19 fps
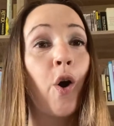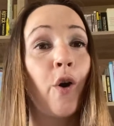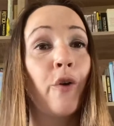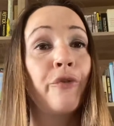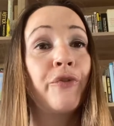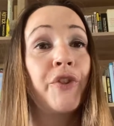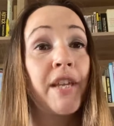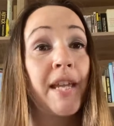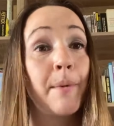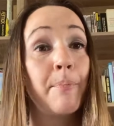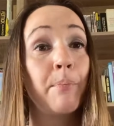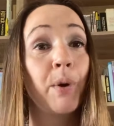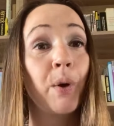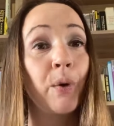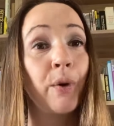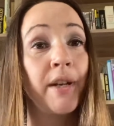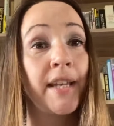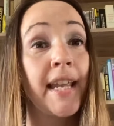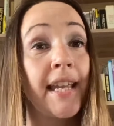of the
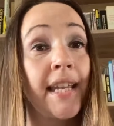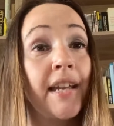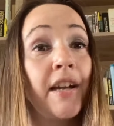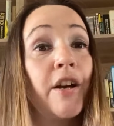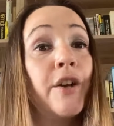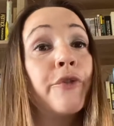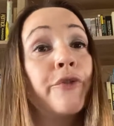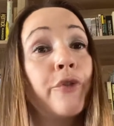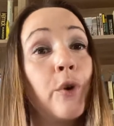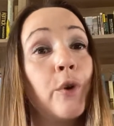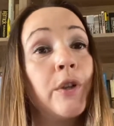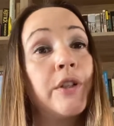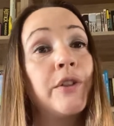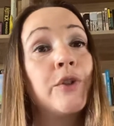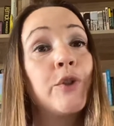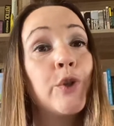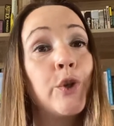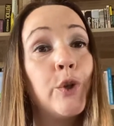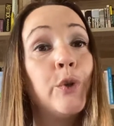employee had
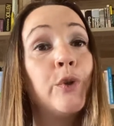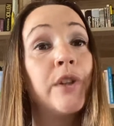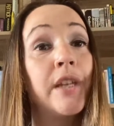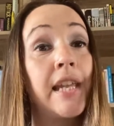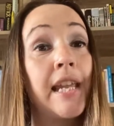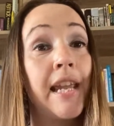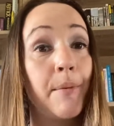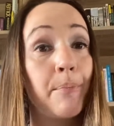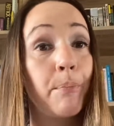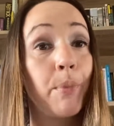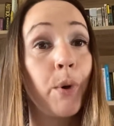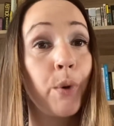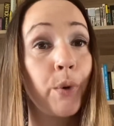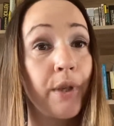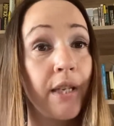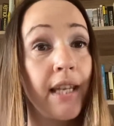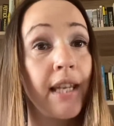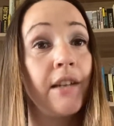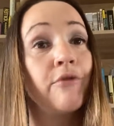fallen to the
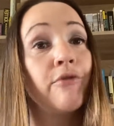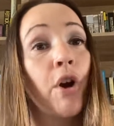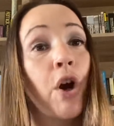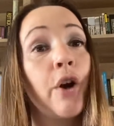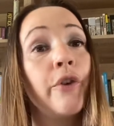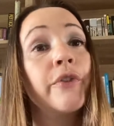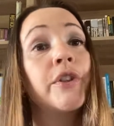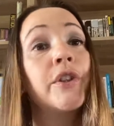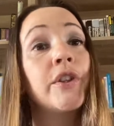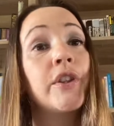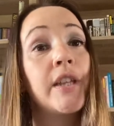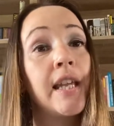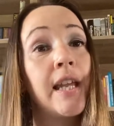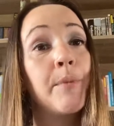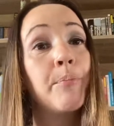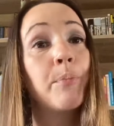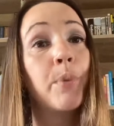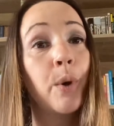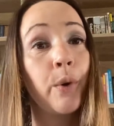employee rather than the
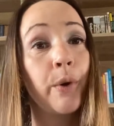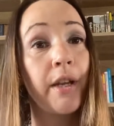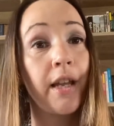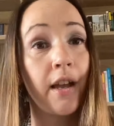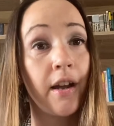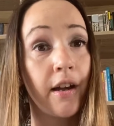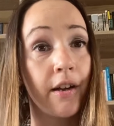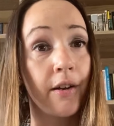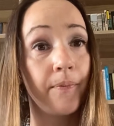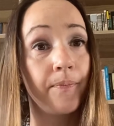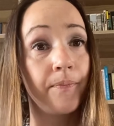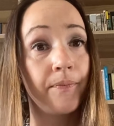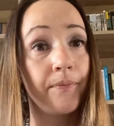employer.